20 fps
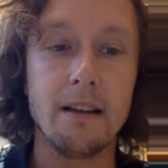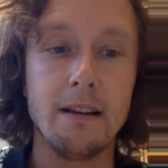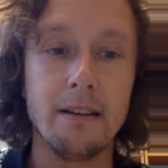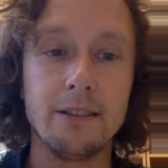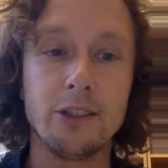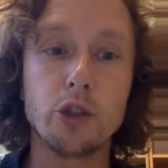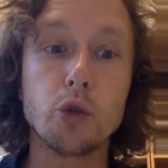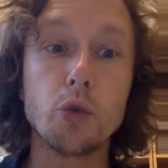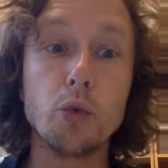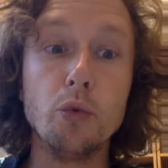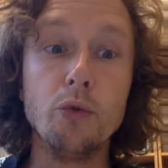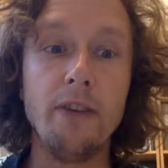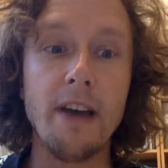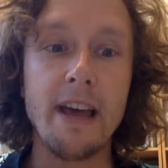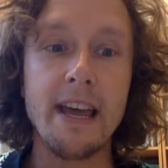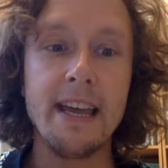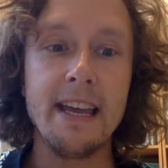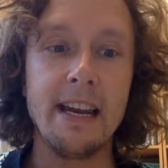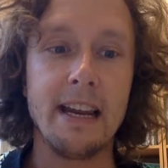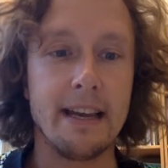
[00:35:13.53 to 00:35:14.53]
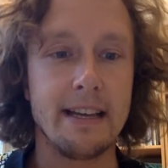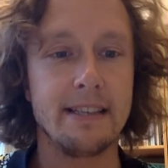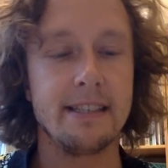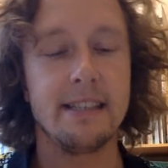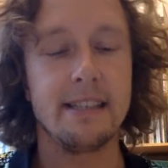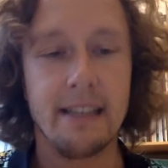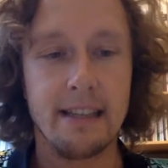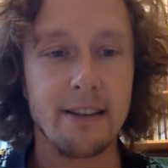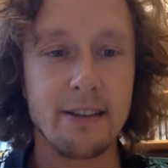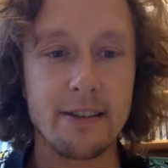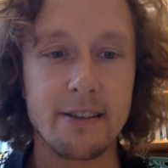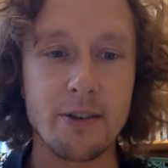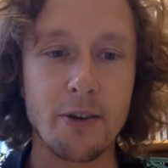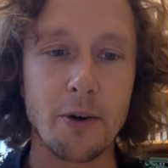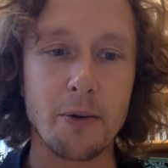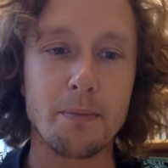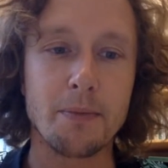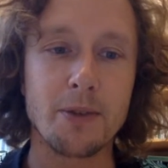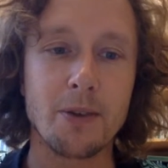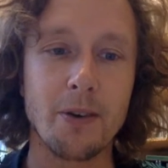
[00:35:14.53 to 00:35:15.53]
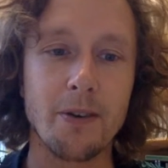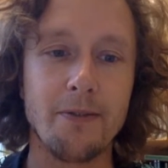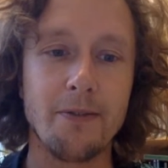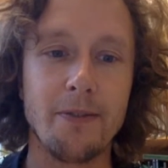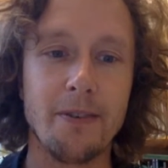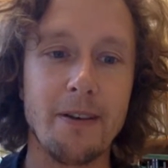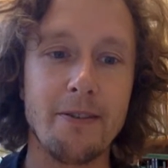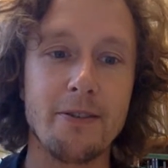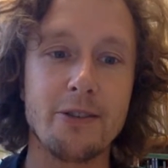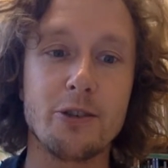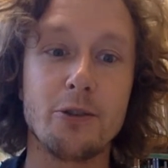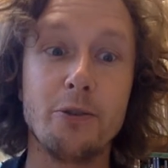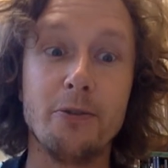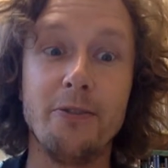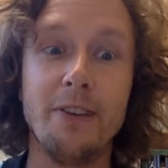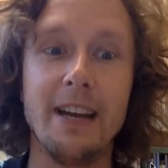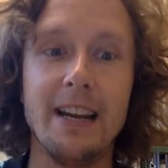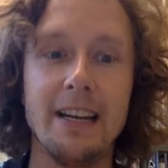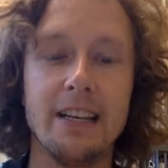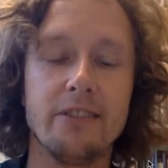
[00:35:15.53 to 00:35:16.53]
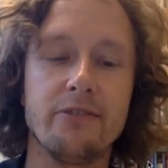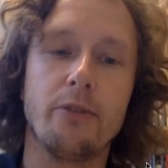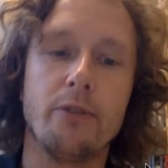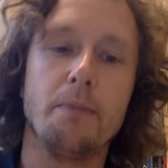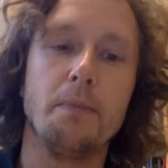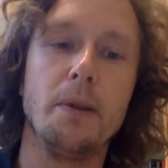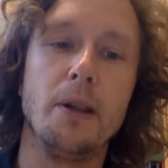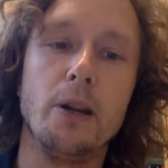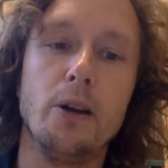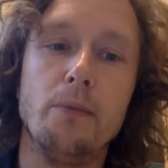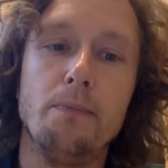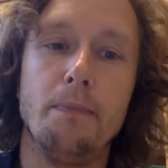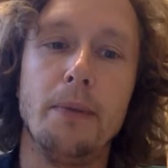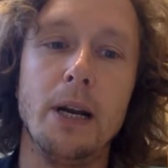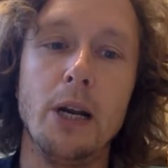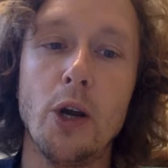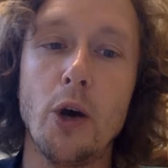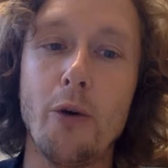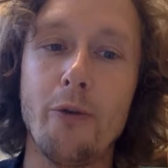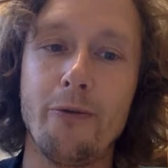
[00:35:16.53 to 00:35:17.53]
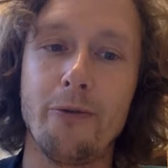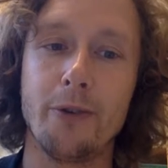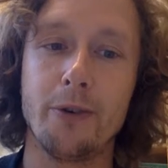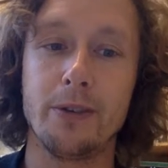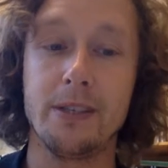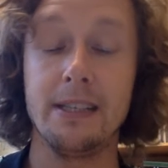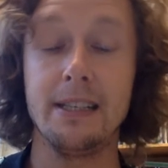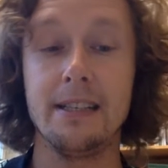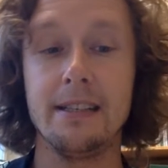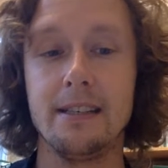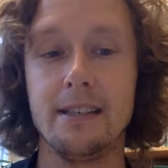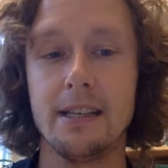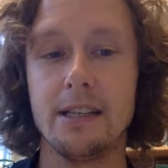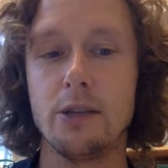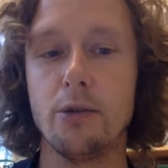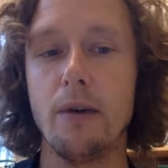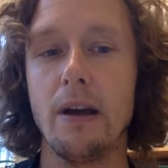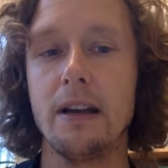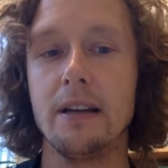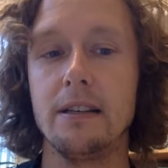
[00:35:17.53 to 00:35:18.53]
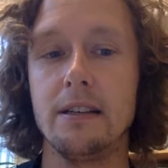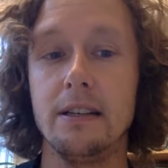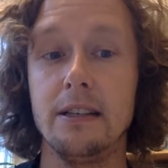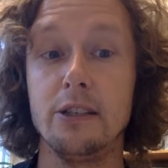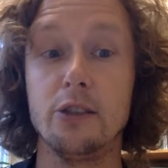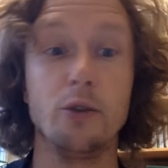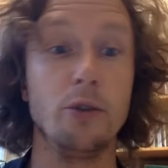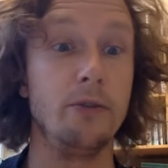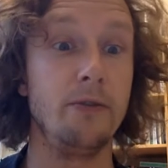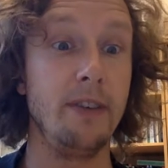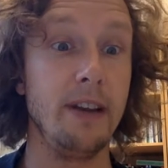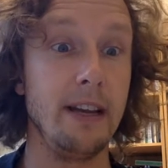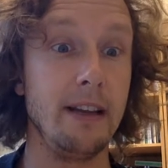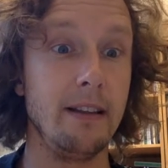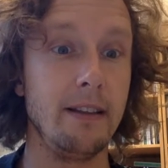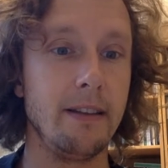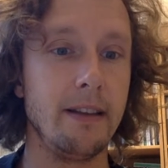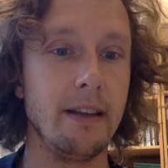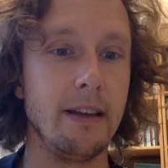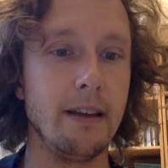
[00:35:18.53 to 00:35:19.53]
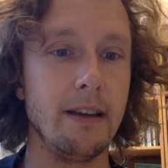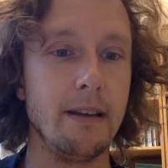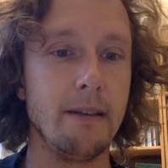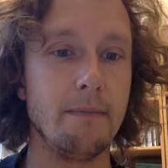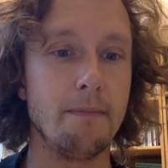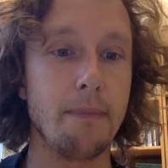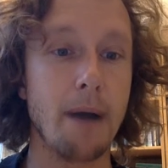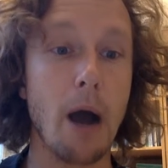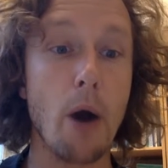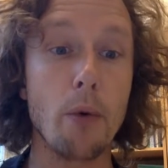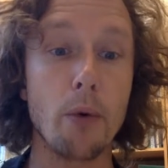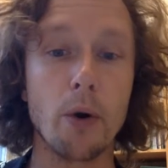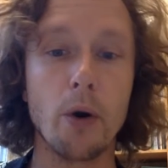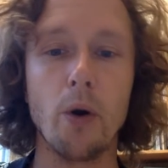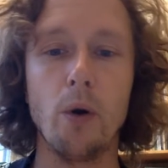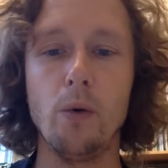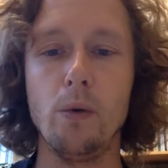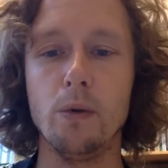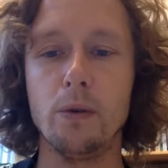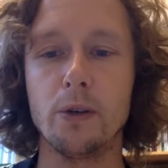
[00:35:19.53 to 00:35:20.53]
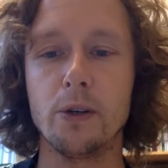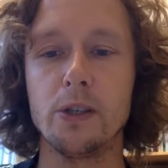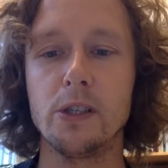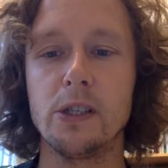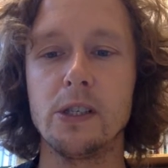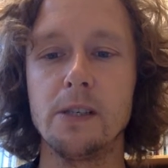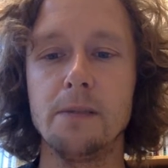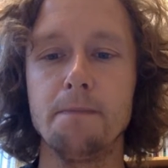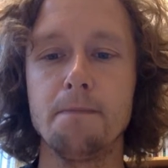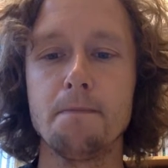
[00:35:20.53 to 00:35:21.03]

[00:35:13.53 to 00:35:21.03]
surveillance in the terms of surveillance from below for a citizen to actually surveil the power holders.